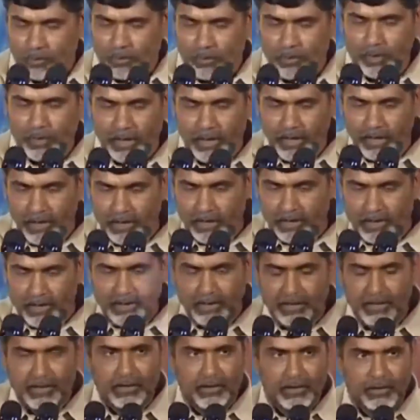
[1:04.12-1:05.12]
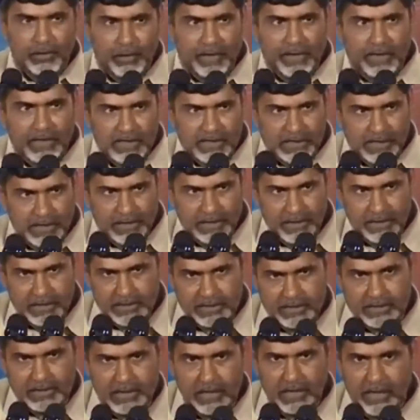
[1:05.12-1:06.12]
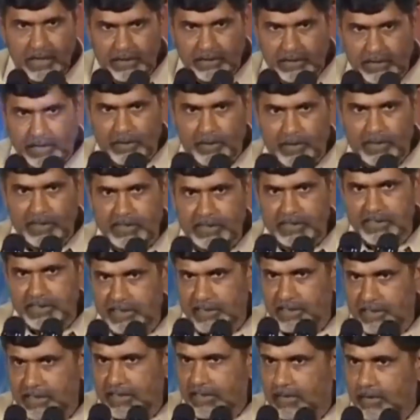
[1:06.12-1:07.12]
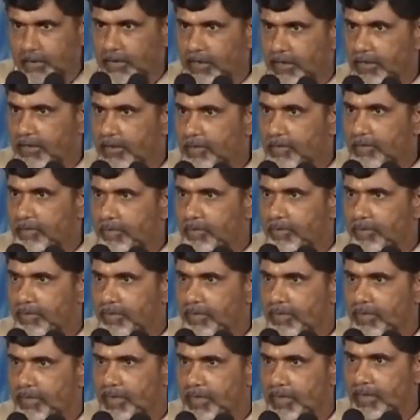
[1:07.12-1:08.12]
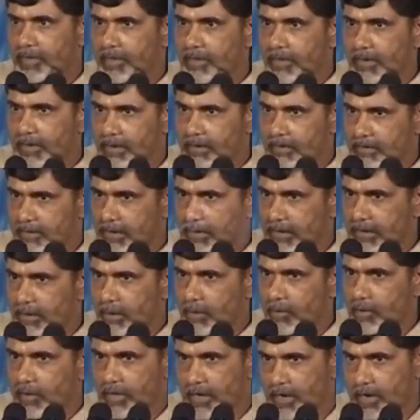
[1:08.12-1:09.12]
we had twin cities, Hyderabad and Secunderabad. Recently, we